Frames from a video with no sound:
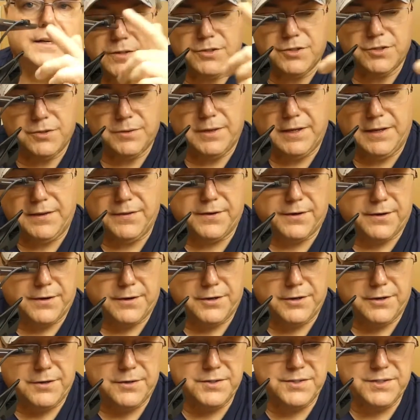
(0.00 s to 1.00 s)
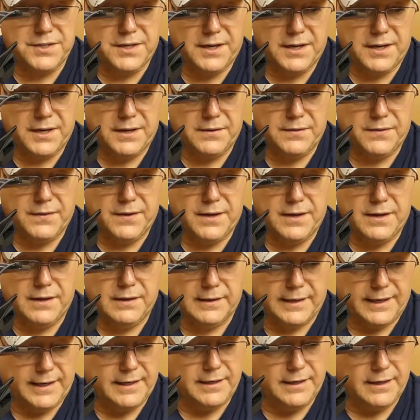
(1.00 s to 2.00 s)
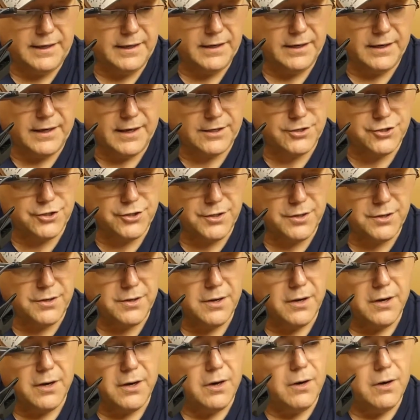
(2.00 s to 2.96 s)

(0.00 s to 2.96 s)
to either using the Lightning connection,